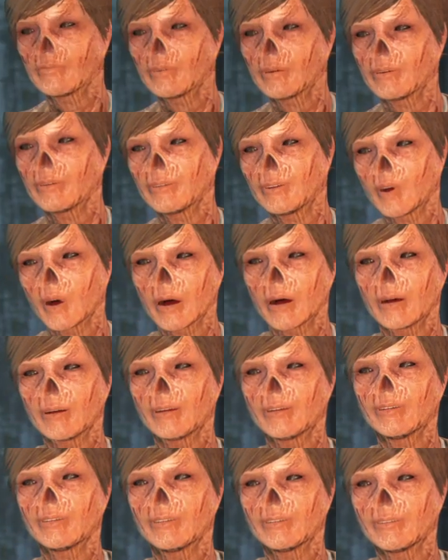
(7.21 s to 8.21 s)
That's
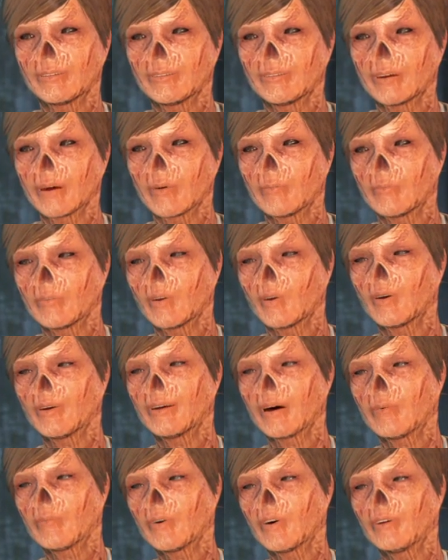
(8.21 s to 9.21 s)
right. Some
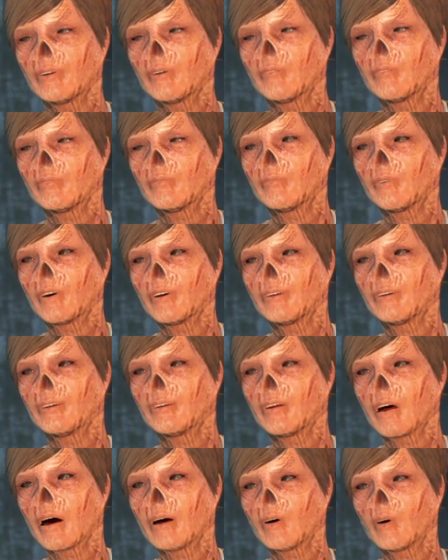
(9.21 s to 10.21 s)
newcomers have never
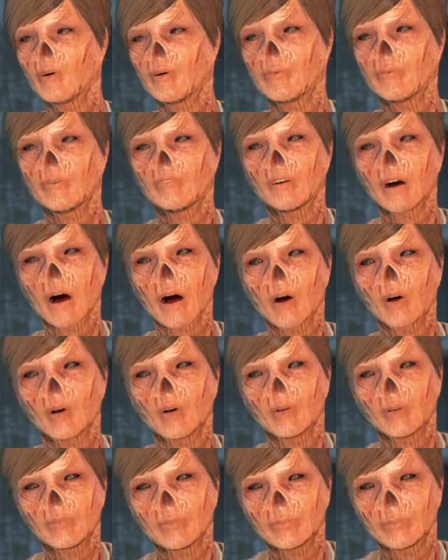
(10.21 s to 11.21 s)
seen a ghoul before.
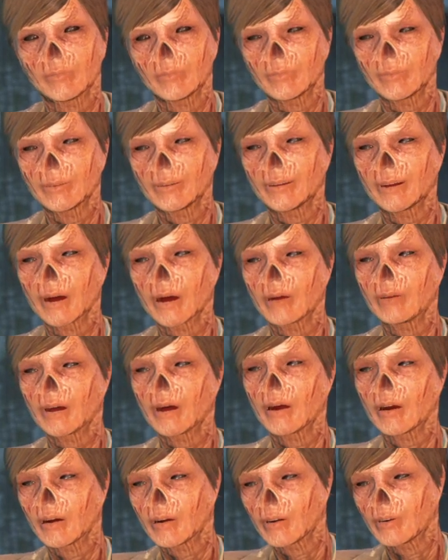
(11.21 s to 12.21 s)
Can't
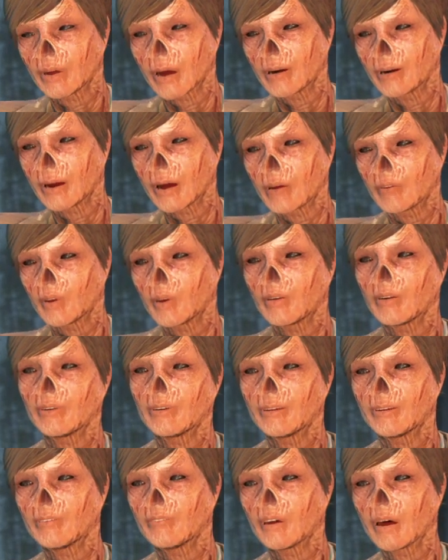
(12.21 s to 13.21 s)
handle so friendly
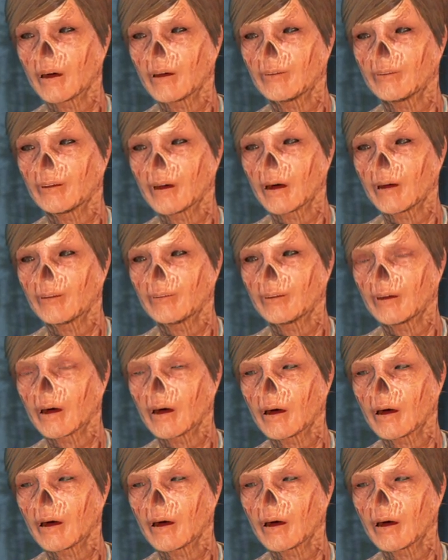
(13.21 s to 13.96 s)
face, I see.